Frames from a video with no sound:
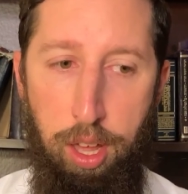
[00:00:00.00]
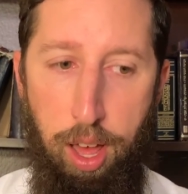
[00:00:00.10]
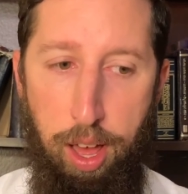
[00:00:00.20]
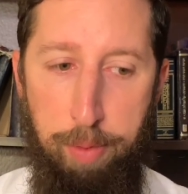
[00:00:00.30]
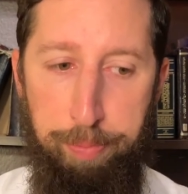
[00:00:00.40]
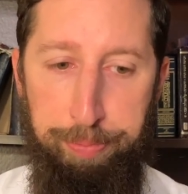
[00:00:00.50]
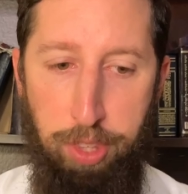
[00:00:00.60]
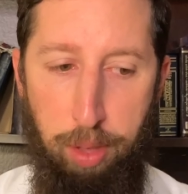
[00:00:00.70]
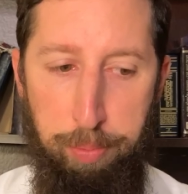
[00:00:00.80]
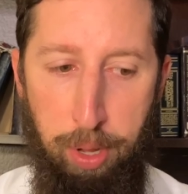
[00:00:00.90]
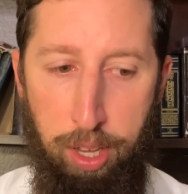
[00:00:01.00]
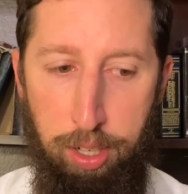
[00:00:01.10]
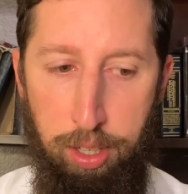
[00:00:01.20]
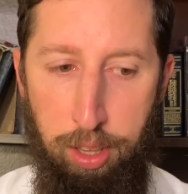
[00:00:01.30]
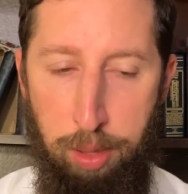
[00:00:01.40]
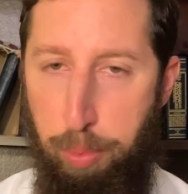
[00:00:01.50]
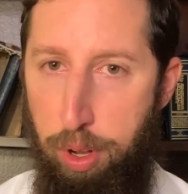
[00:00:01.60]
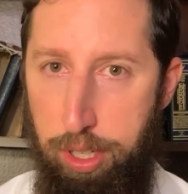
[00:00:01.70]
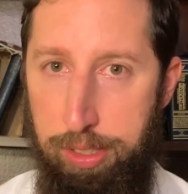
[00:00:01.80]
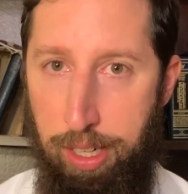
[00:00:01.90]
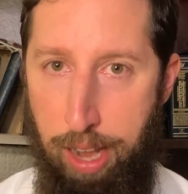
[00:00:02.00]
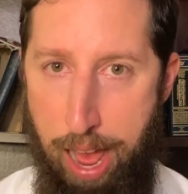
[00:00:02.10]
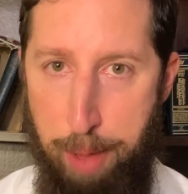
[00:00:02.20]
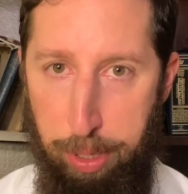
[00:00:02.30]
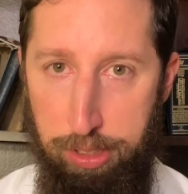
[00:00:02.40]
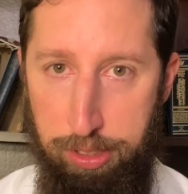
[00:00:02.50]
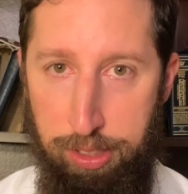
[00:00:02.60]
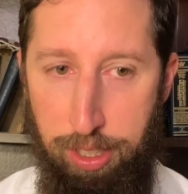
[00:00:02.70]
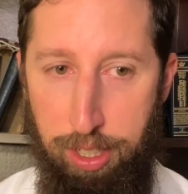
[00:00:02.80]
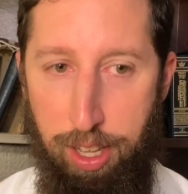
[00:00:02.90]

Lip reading: but the point is that it happens.